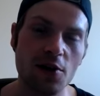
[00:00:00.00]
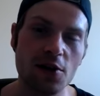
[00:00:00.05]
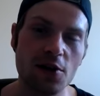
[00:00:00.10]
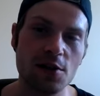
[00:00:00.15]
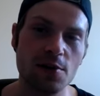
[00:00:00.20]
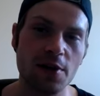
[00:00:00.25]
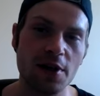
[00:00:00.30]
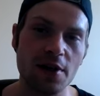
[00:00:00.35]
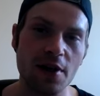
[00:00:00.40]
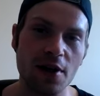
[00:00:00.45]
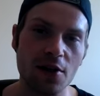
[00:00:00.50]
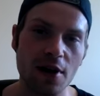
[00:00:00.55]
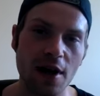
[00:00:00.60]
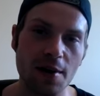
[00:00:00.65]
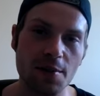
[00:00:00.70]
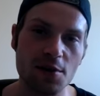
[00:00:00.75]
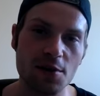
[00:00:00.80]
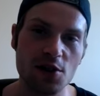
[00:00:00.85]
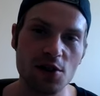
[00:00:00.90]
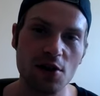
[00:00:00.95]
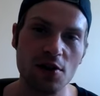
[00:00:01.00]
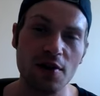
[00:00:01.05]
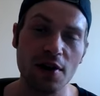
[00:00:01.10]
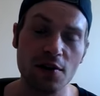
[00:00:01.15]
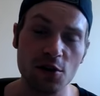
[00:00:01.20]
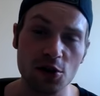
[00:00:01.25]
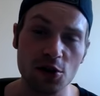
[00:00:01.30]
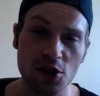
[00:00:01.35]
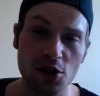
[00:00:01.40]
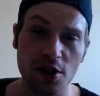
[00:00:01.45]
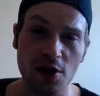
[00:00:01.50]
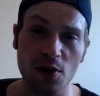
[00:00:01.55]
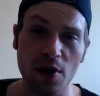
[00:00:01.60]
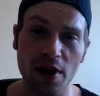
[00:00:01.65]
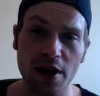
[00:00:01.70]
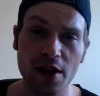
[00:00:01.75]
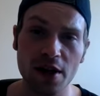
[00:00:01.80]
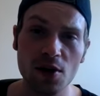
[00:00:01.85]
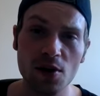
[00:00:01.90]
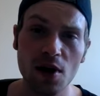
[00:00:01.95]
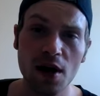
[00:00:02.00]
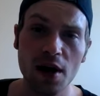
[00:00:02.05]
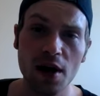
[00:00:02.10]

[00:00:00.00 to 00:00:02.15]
This is another episode of Evolutionary Radio.